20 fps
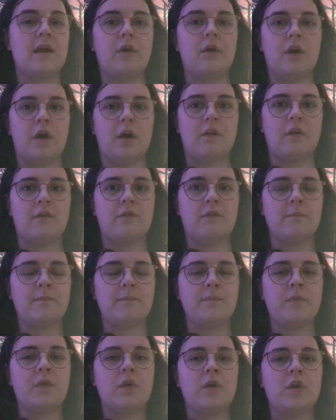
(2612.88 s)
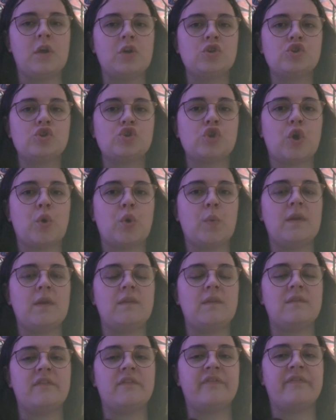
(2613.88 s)
God. So
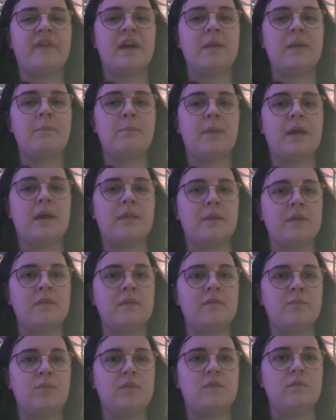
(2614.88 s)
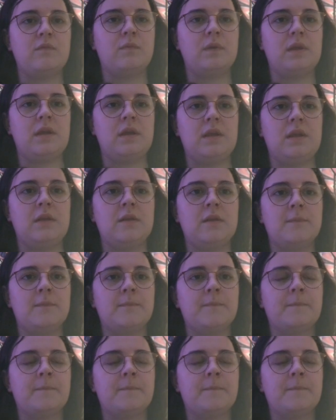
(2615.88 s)
it's the fine balance between,